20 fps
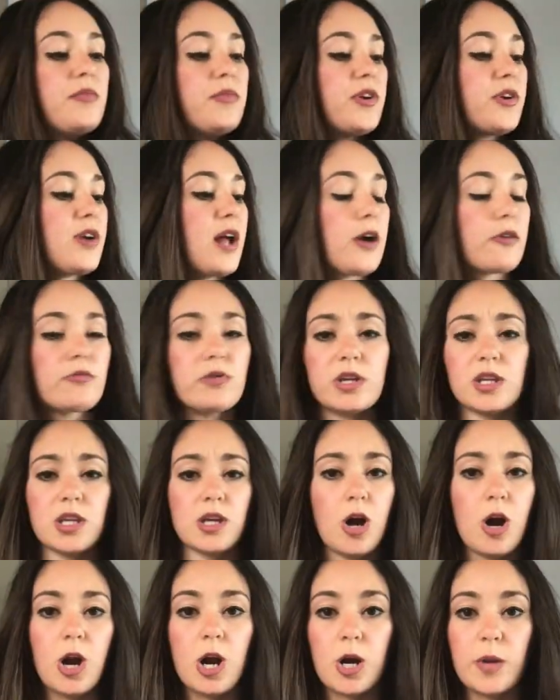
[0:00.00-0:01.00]
They're not
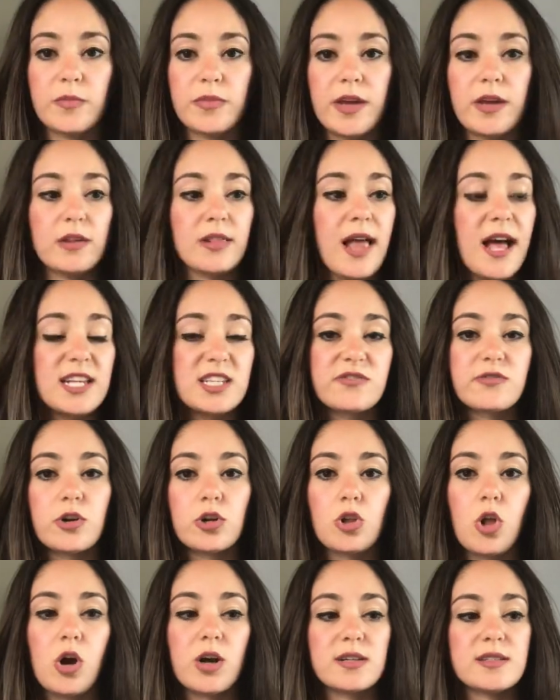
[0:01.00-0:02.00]
really harmed. They last for
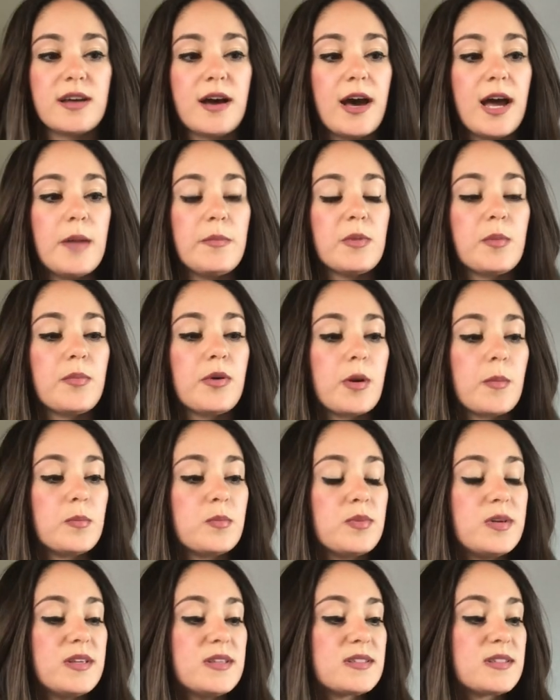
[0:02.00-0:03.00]
a long time, the perm
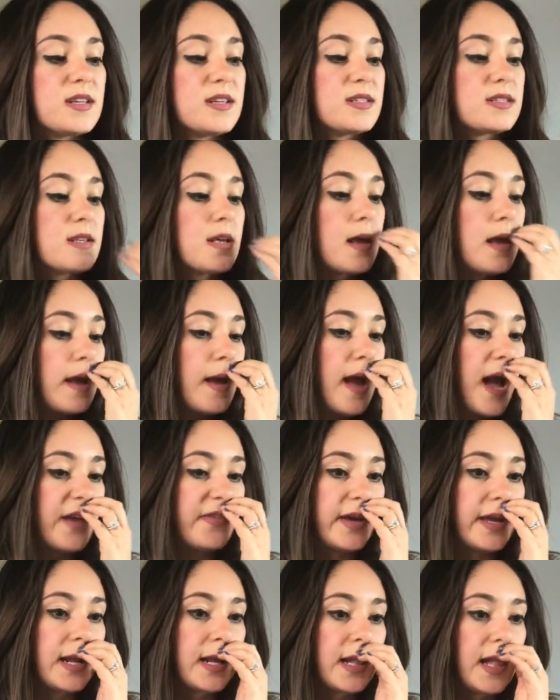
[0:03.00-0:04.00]
pieces.
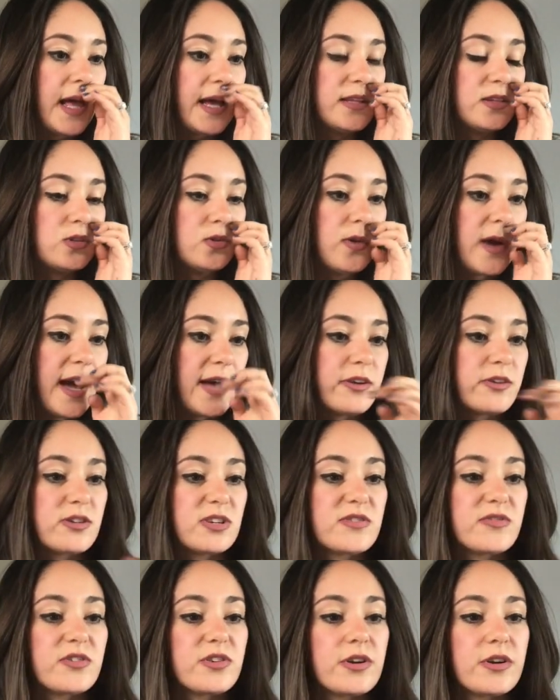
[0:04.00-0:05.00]
I've had a client who had
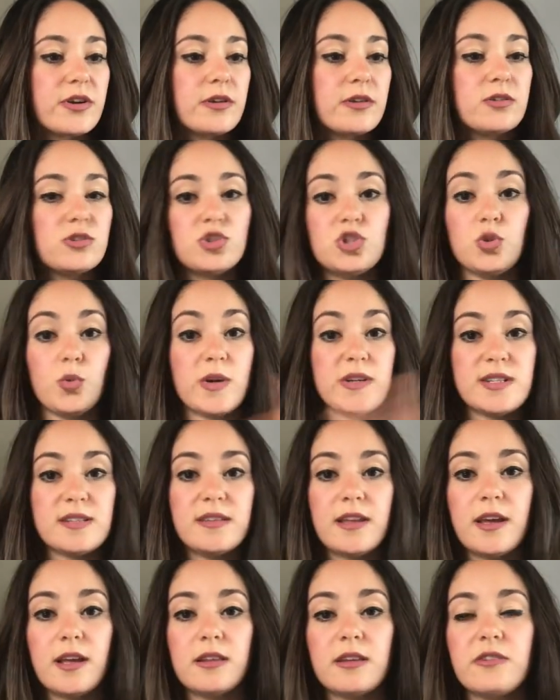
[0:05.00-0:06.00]
hers she wears it
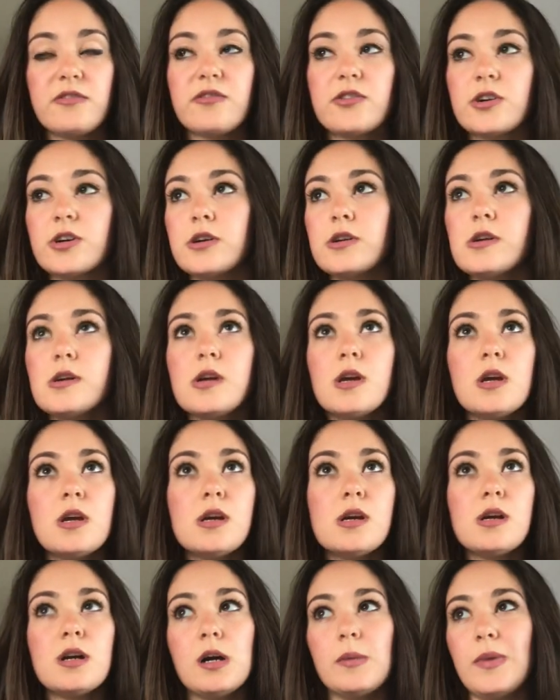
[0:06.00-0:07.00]
daily
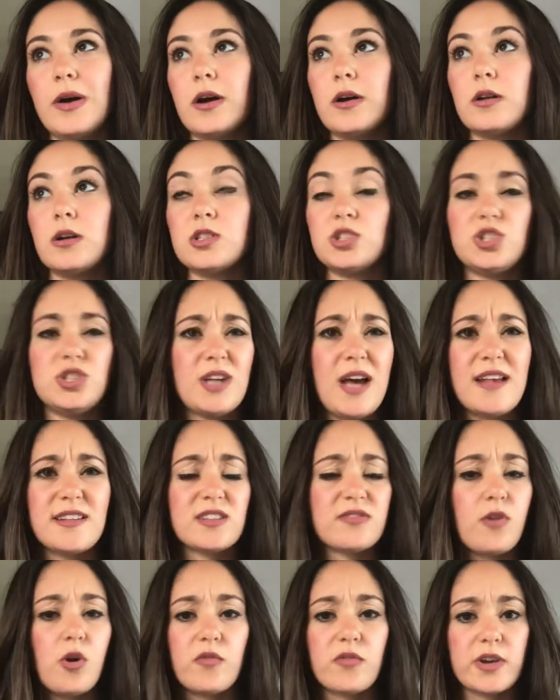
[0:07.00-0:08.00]
she has
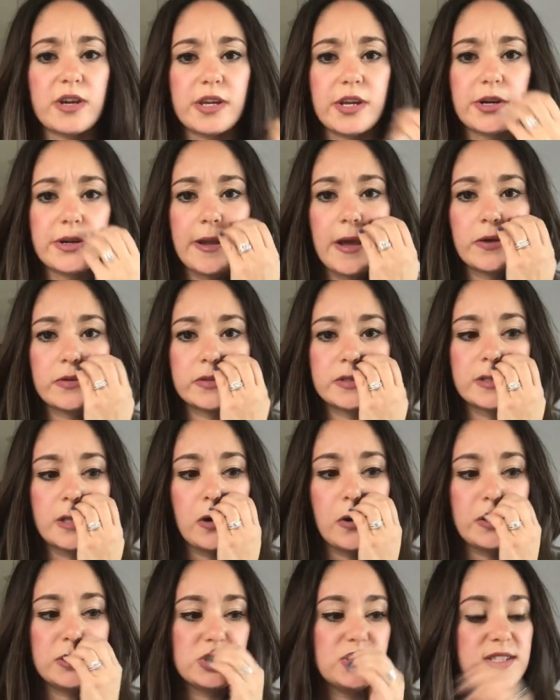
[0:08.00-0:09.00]
it for over a year now,
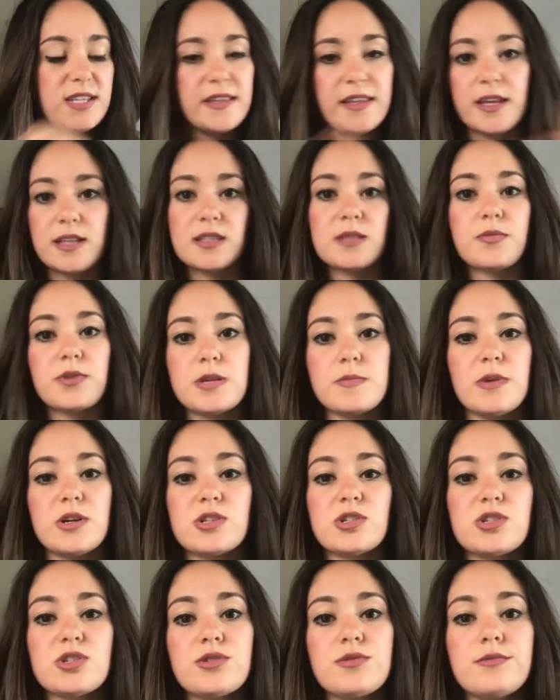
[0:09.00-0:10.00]
and she said that it's pretty
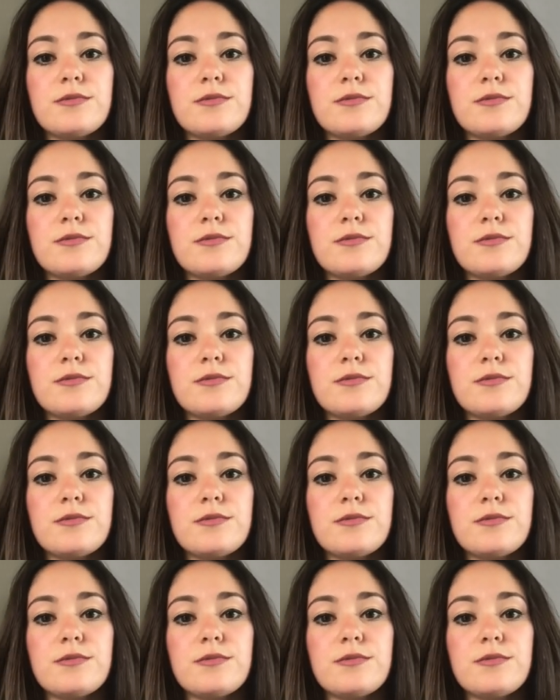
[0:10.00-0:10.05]
much